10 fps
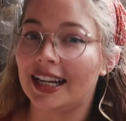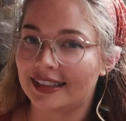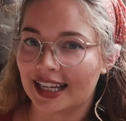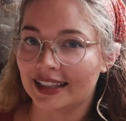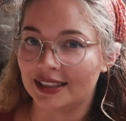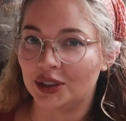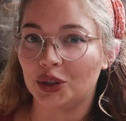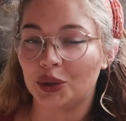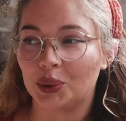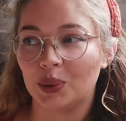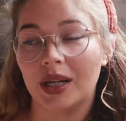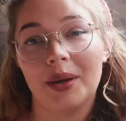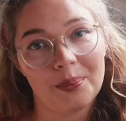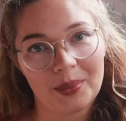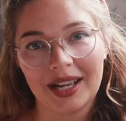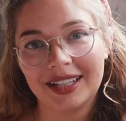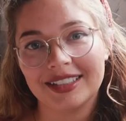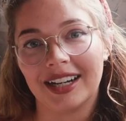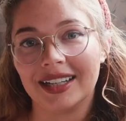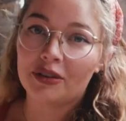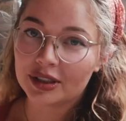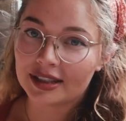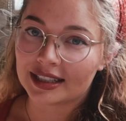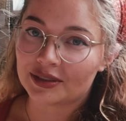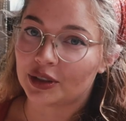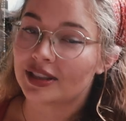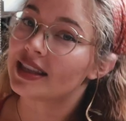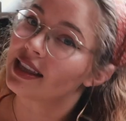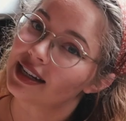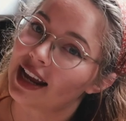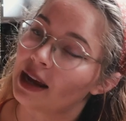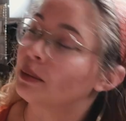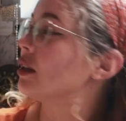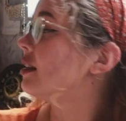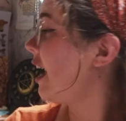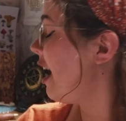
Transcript: let's get into my altar. First things first, the table. The